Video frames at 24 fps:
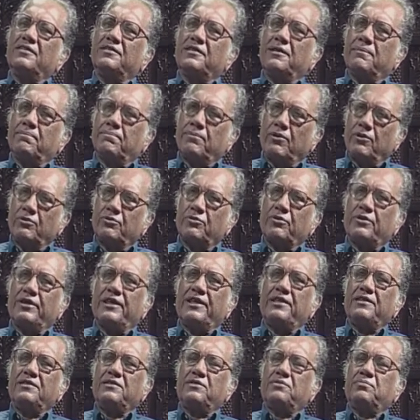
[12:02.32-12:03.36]
the
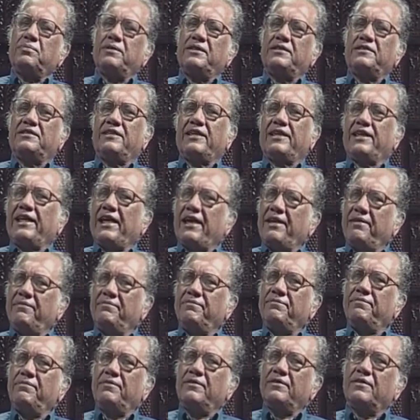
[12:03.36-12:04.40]
Portuguese which they gave
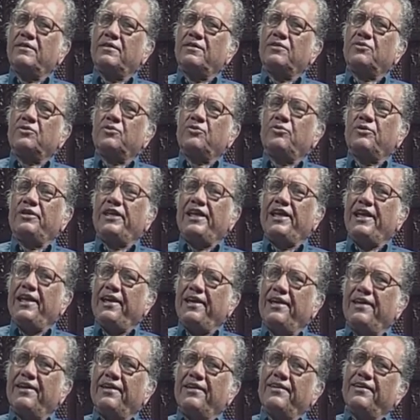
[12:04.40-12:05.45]
to the
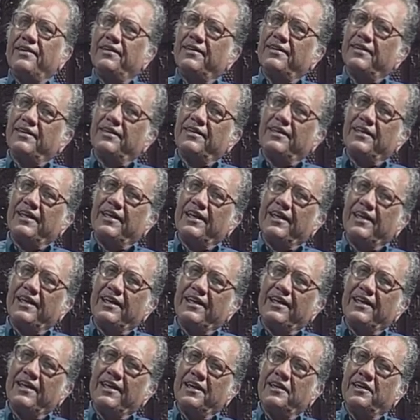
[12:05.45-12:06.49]

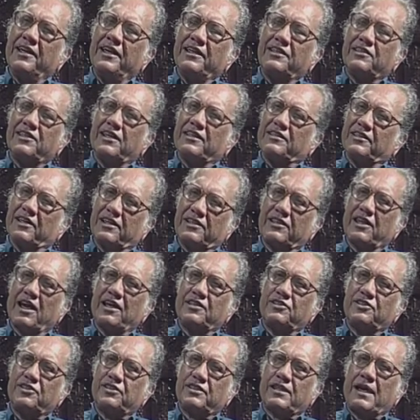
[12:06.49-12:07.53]
English and the
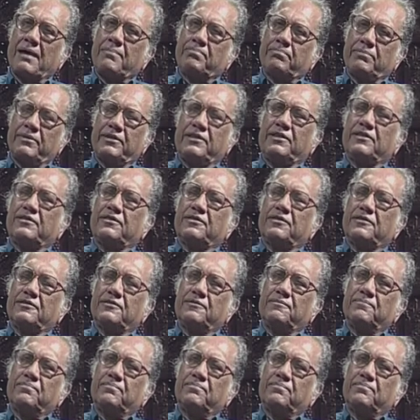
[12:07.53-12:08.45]
Dutch companies.